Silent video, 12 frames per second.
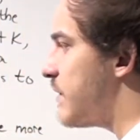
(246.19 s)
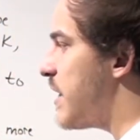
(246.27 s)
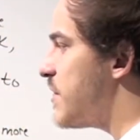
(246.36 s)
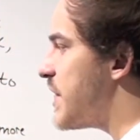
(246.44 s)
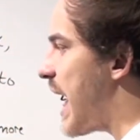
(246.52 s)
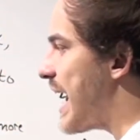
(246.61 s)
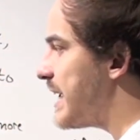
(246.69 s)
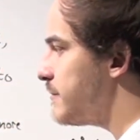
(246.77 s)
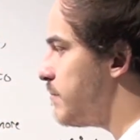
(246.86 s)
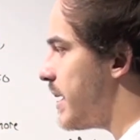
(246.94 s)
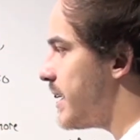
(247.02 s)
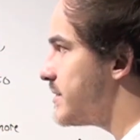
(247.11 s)
And that
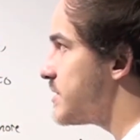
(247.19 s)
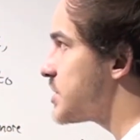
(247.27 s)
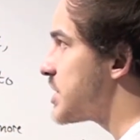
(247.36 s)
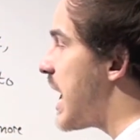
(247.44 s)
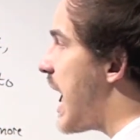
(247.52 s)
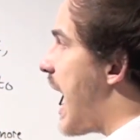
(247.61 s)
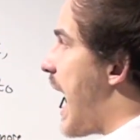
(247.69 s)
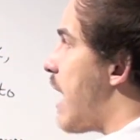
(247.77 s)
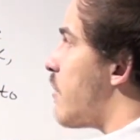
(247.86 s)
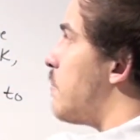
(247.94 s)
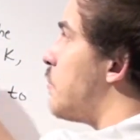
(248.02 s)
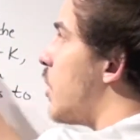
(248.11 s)
means
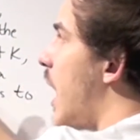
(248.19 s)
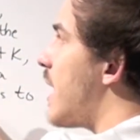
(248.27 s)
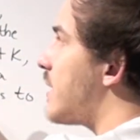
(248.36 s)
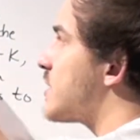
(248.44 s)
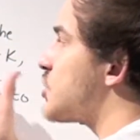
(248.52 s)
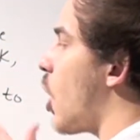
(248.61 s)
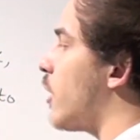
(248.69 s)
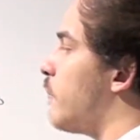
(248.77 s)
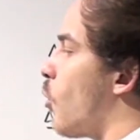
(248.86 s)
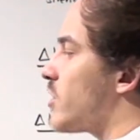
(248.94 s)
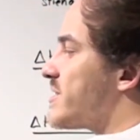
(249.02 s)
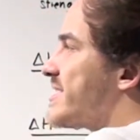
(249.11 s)
our products are
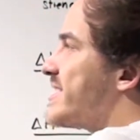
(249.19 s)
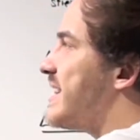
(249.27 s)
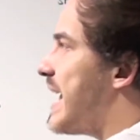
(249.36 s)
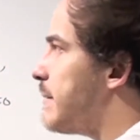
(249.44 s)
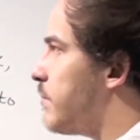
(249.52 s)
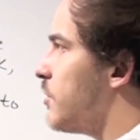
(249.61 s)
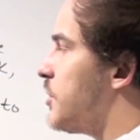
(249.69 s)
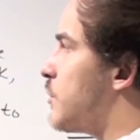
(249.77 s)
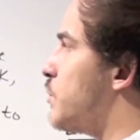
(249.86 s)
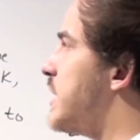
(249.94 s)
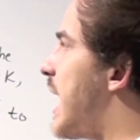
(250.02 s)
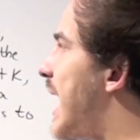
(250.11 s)
more stable than
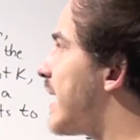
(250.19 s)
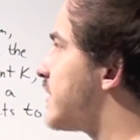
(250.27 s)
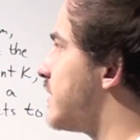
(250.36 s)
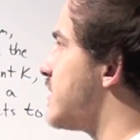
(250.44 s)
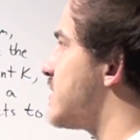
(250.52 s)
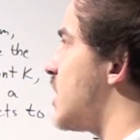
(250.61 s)
reactants.